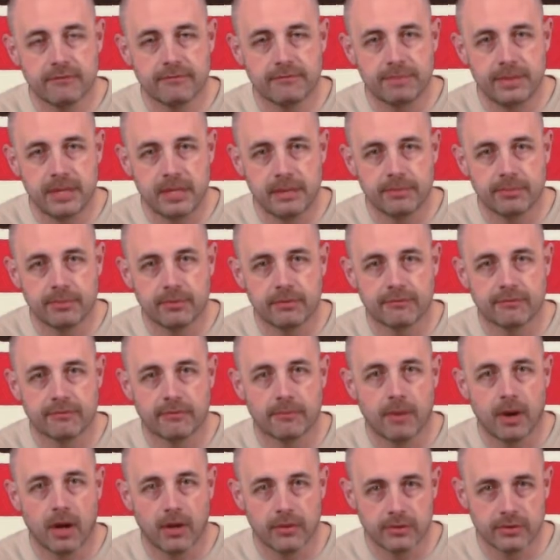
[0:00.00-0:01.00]
of people
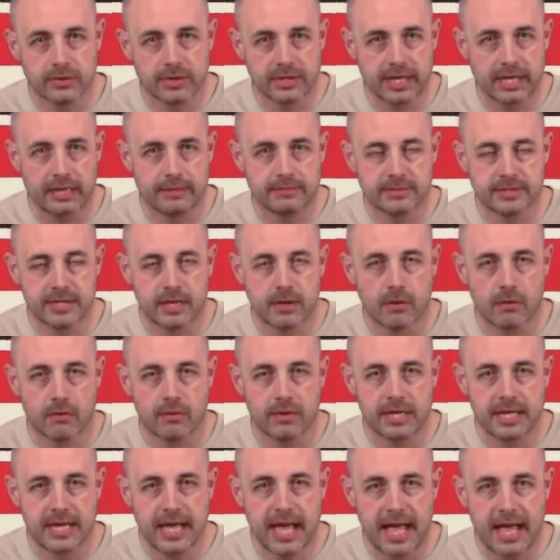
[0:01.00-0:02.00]
from other games they
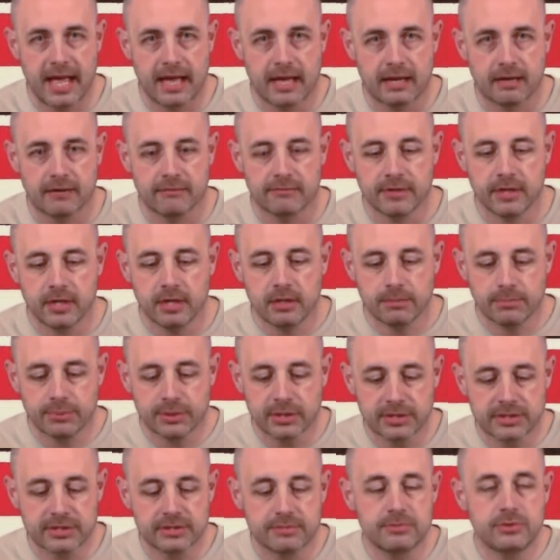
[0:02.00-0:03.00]
already have,
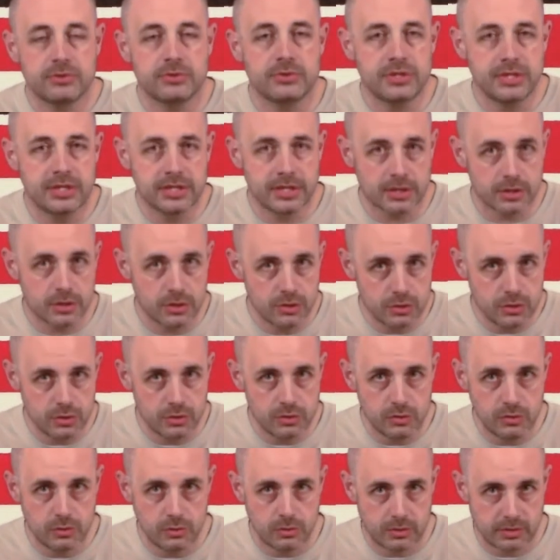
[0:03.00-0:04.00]
plus some unique
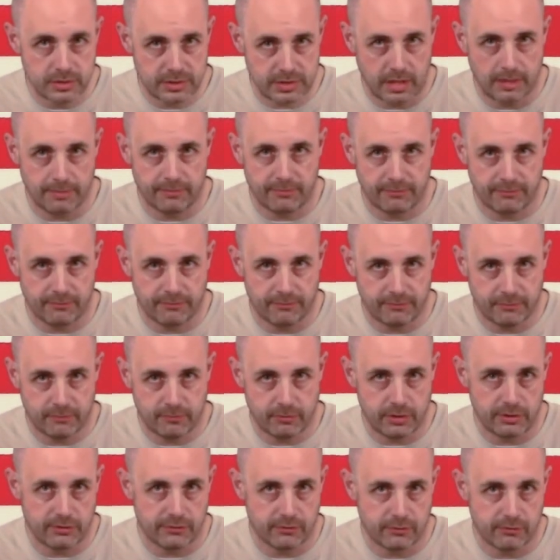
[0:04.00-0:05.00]
new types of
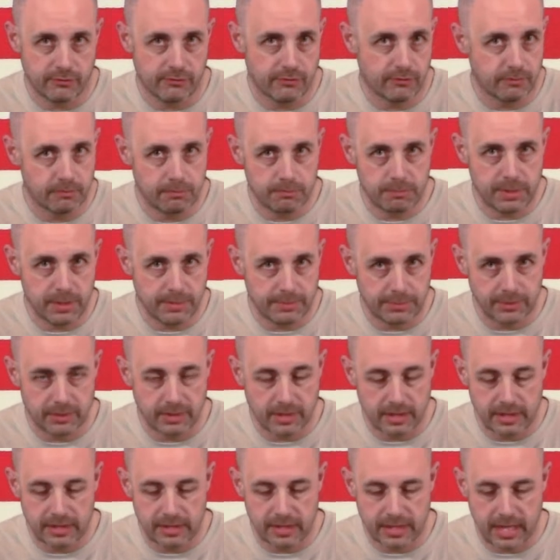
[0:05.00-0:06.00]
creatures and
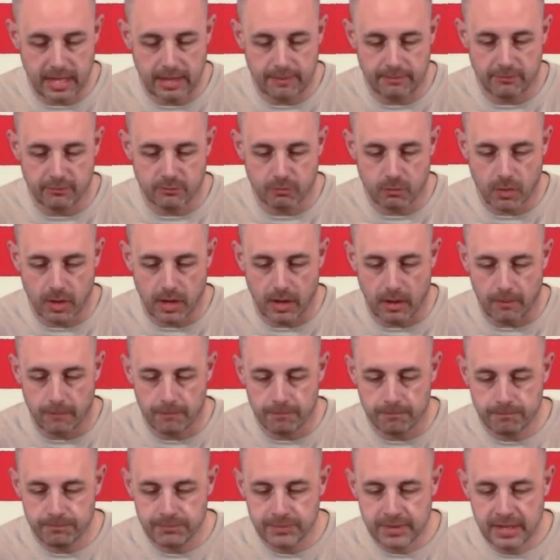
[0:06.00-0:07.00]
people in the game as
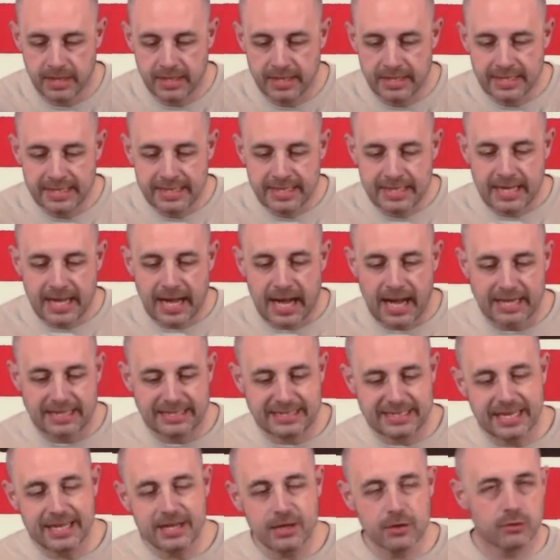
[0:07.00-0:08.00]
well.
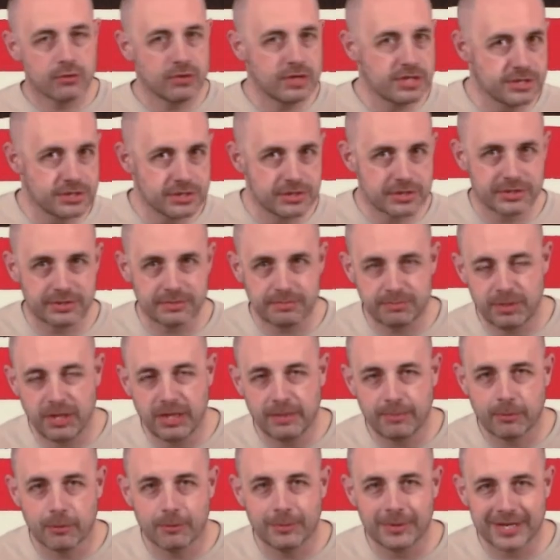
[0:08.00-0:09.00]
I say creatures and
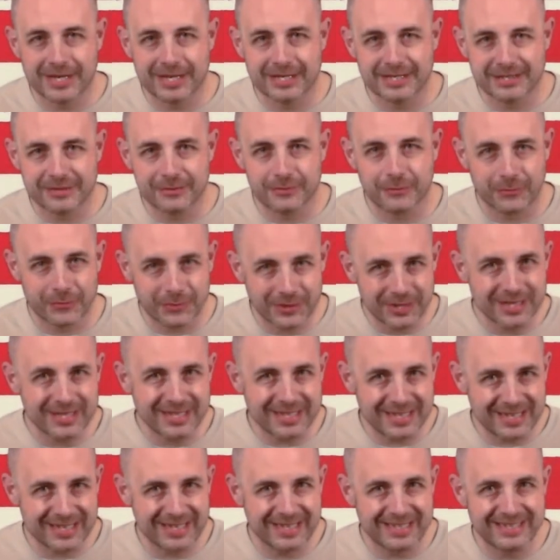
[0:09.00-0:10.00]
people because it
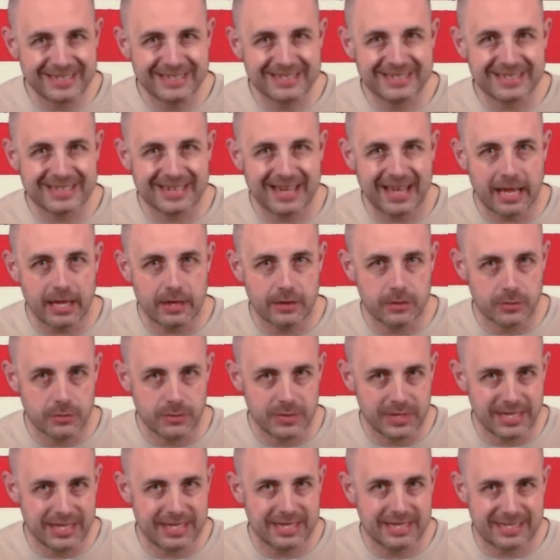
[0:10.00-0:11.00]
really is a
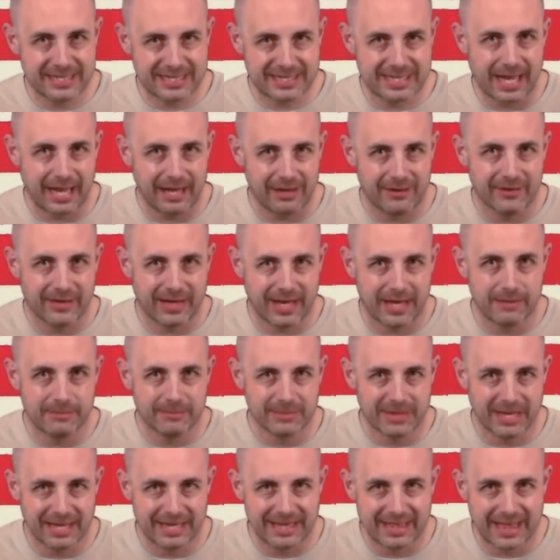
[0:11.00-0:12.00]
unique style
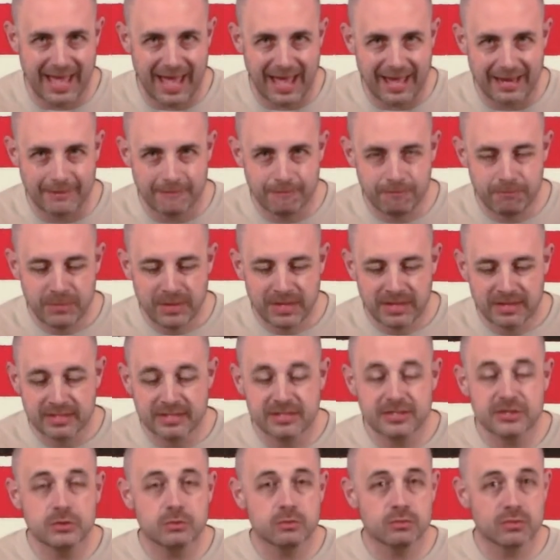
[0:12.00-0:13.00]
game like that.
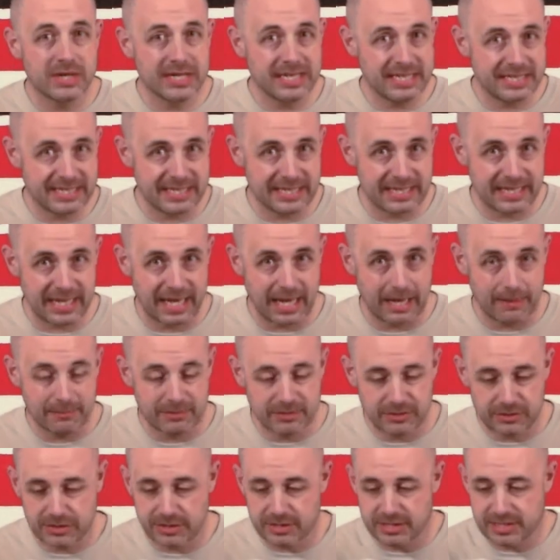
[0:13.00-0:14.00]
This is a racing
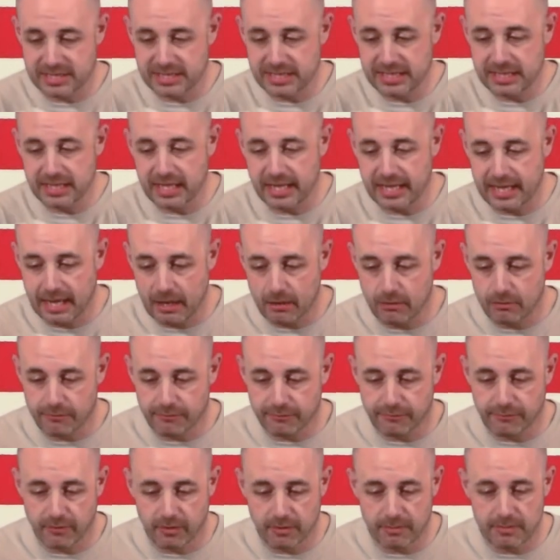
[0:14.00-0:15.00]
game. As you can see laid out in
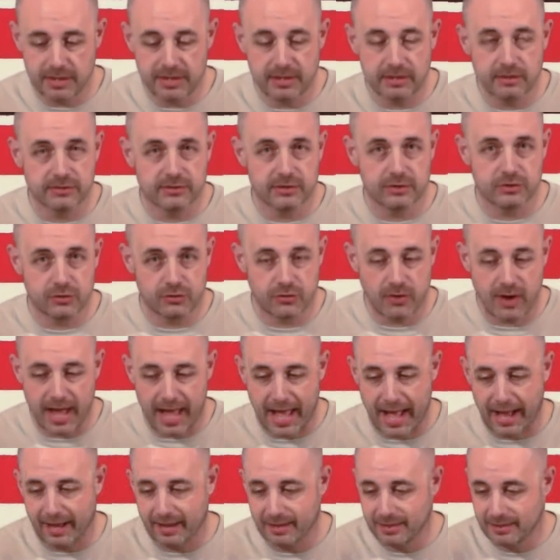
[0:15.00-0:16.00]
front of me, there's a
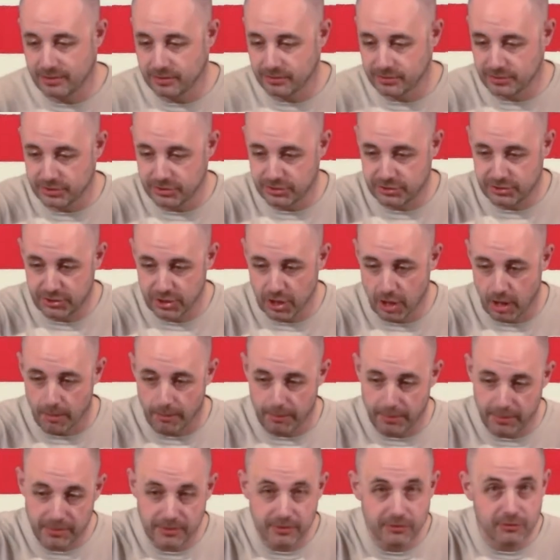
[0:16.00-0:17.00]
track, there's a
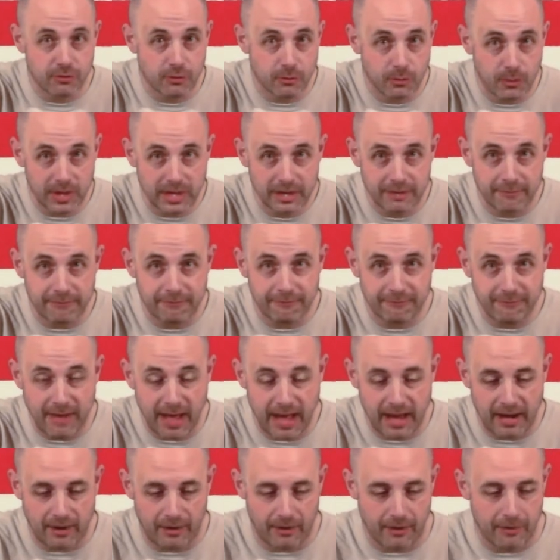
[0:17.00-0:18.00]
jump, there's a ring of
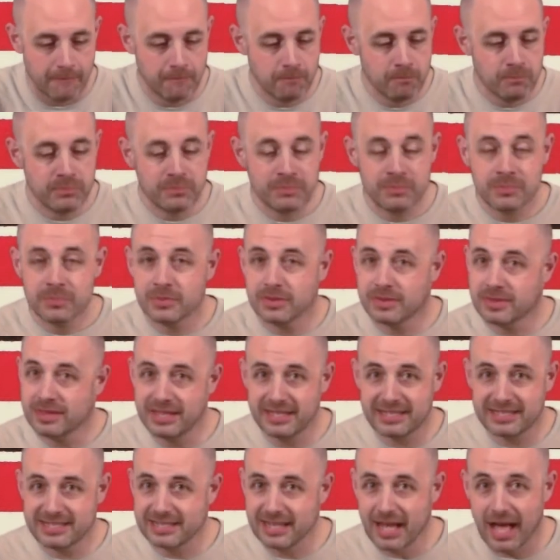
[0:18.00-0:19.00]
fire.
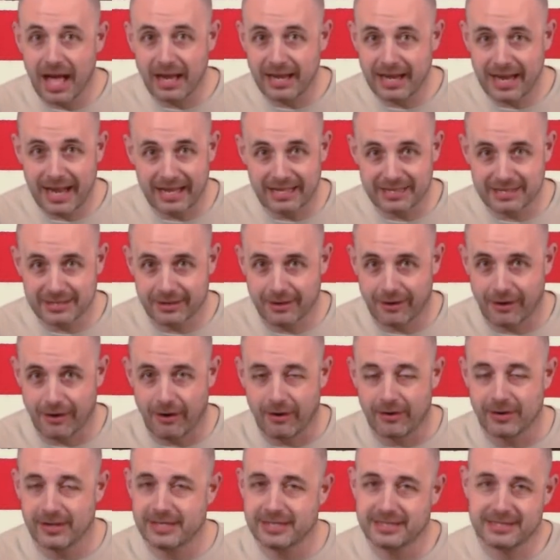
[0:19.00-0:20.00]
It's not
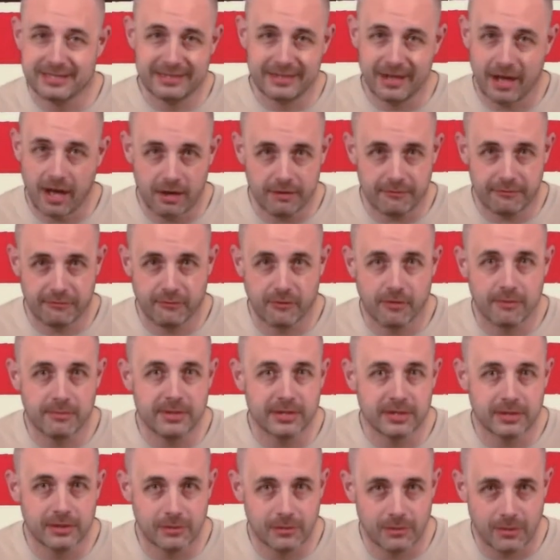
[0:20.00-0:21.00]
NASCAR. It's not
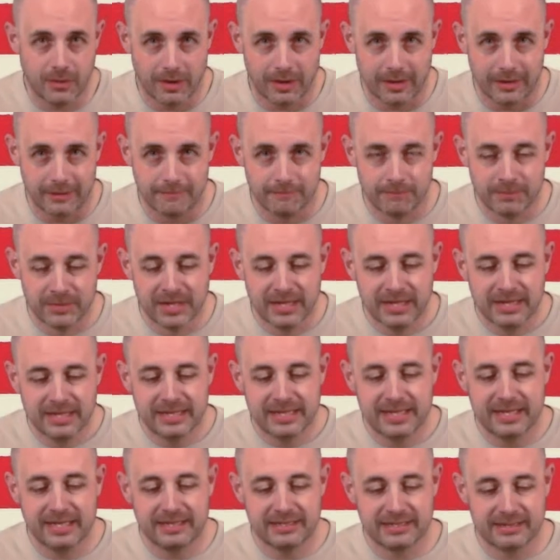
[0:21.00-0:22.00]
Formula One.
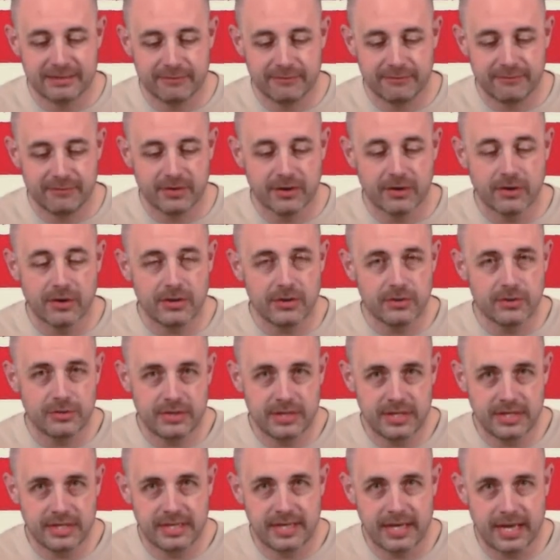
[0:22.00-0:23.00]
It is a very
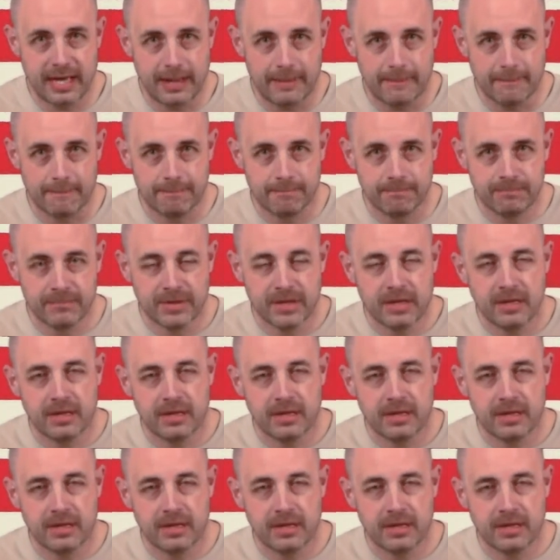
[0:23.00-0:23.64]
unique game.